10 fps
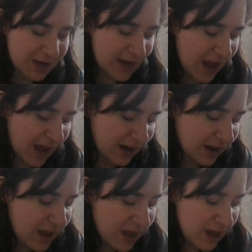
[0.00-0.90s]
to Dad,
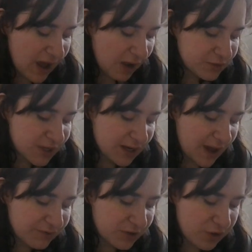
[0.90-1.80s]
I was going
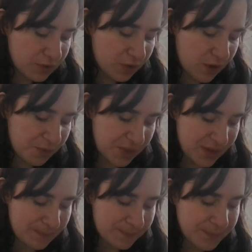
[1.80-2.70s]
to have to go along with
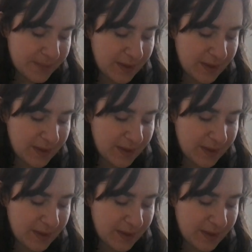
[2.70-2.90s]
him.